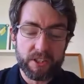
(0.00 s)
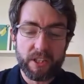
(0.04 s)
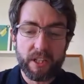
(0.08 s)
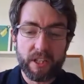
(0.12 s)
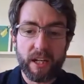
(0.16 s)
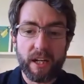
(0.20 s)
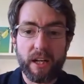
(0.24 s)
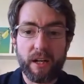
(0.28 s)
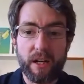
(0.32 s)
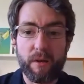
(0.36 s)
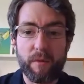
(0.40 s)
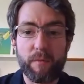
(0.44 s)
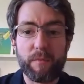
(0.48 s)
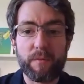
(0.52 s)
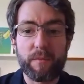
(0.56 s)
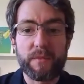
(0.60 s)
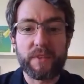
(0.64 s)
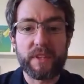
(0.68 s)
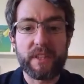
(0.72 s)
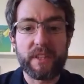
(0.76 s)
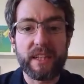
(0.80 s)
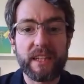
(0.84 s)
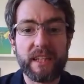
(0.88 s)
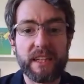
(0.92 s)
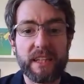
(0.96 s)

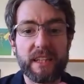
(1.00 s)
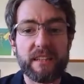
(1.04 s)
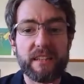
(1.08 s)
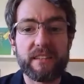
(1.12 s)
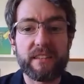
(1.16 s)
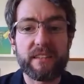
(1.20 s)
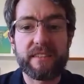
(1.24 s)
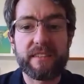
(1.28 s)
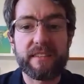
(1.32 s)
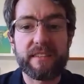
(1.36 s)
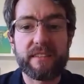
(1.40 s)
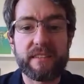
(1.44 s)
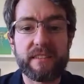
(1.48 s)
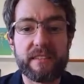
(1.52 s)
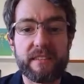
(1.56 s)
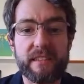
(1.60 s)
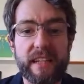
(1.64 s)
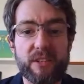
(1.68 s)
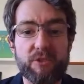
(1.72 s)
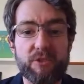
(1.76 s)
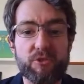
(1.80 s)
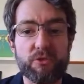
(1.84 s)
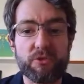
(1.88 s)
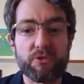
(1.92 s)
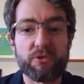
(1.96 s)
the
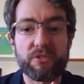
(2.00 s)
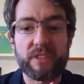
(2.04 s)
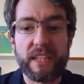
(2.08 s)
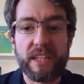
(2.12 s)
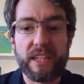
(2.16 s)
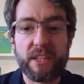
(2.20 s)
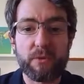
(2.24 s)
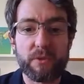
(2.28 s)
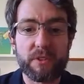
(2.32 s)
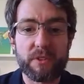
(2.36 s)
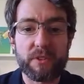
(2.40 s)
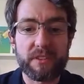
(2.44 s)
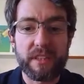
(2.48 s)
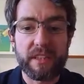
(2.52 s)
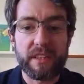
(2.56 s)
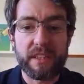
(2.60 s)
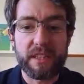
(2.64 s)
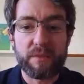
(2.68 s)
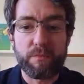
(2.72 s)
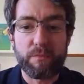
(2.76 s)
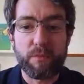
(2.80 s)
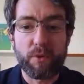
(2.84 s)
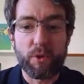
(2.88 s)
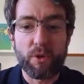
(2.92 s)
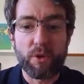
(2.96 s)
central sequence in
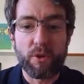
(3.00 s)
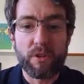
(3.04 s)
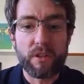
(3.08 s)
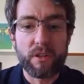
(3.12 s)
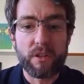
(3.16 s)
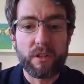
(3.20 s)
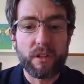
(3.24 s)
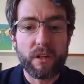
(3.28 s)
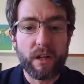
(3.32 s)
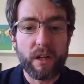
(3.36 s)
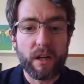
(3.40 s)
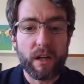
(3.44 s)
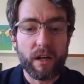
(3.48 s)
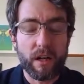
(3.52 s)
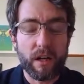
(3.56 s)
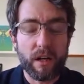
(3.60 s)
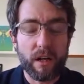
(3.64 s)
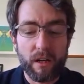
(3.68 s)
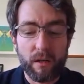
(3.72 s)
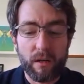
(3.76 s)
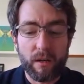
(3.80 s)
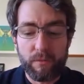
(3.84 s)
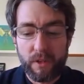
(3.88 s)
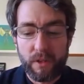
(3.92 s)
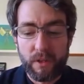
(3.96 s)
this book
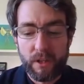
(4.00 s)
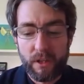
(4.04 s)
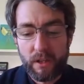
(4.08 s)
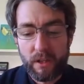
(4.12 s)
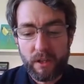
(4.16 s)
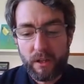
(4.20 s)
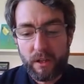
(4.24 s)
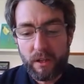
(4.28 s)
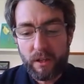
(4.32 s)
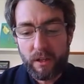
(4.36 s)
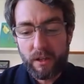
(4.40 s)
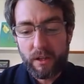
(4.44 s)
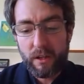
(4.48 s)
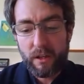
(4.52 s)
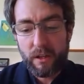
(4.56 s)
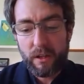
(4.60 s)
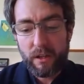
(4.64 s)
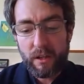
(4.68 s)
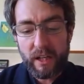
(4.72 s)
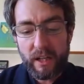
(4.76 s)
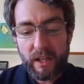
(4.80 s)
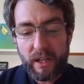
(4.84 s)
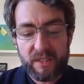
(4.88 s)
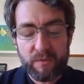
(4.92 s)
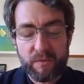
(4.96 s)

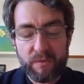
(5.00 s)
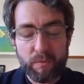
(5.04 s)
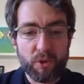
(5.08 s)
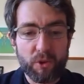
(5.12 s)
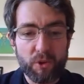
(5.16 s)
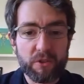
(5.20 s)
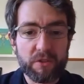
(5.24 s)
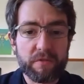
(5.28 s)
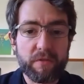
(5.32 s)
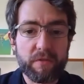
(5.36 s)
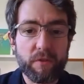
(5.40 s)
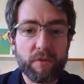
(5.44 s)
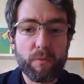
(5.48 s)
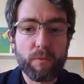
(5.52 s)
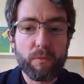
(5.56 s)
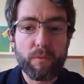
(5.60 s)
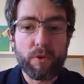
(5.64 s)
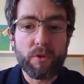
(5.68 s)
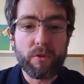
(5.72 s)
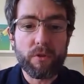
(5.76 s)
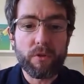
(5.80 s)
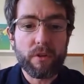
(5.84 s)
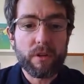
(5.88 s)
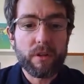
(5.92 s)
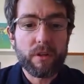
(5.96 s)
explores
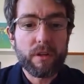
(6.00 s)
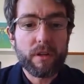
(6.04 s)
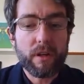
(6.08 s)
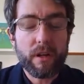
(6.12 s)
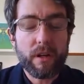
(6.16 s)
football,